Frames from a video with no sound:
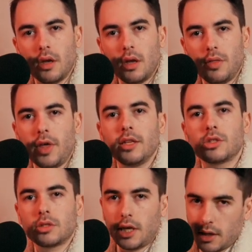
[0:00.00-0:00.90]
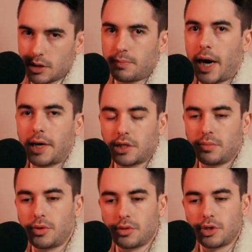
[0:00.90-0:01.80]
then it's
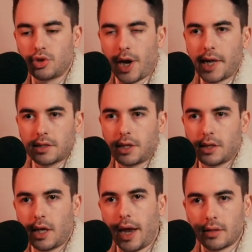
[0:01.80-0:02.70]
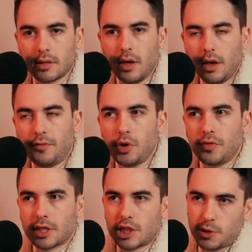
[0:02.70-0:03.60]
possible to translate that. If you
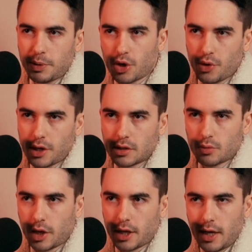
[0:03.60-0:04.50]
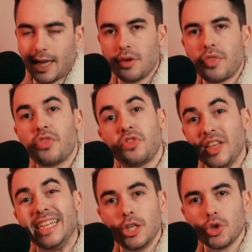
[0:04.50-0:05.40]
have experience like in
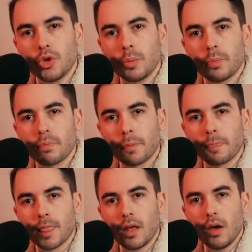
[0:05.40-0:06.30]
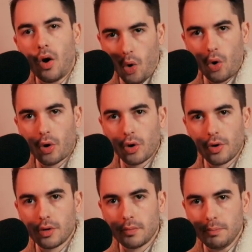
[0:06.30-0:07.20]
theater
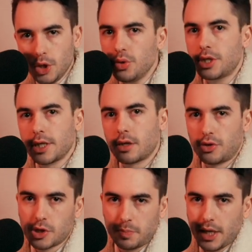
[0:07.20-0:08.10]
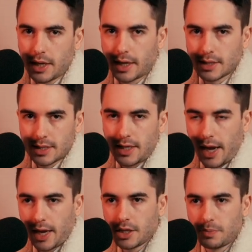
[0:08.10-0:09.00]
or music or just being on
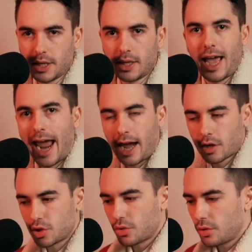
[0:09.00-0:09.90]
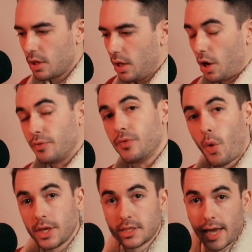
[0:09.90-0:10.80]
stage, being an actor, a
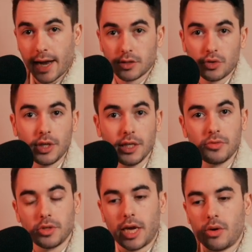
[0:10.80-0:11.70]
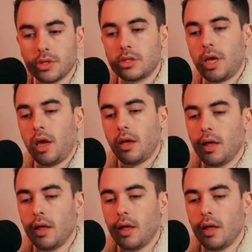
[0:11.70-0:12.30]
voice actor even, I would say